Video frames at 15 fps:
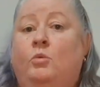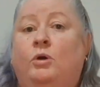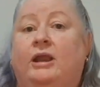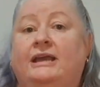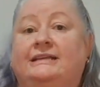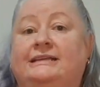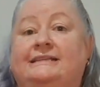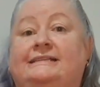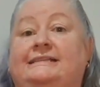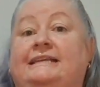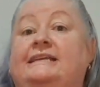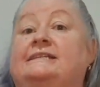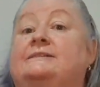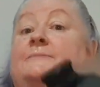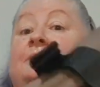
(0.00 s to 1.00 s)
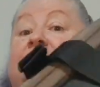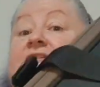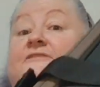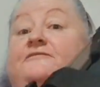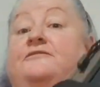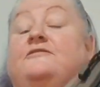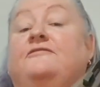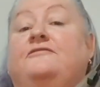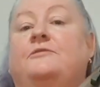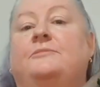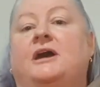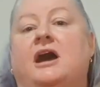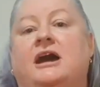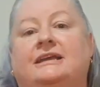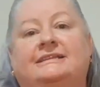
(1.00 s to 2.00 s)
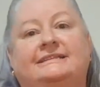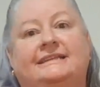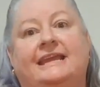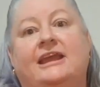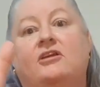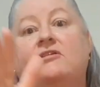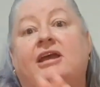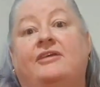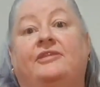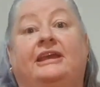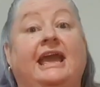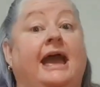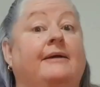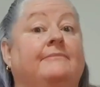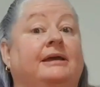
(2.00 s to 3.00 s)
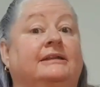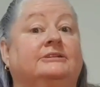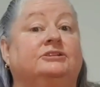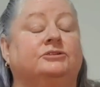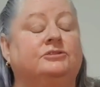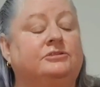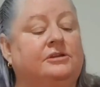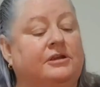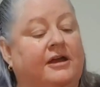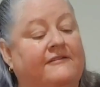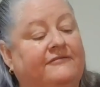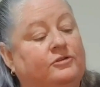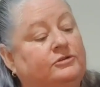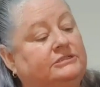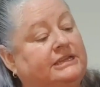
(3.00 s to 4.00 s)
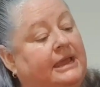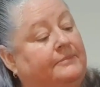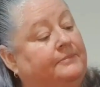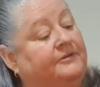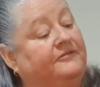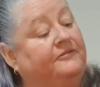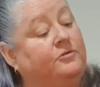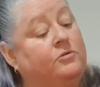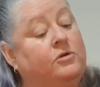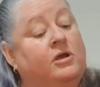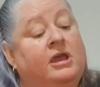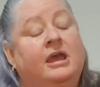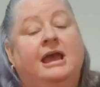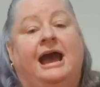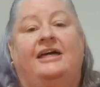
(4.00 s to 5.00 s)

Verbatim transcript: what I can see is a bit different from the High Sierra and the Kathmandu that I've looked at before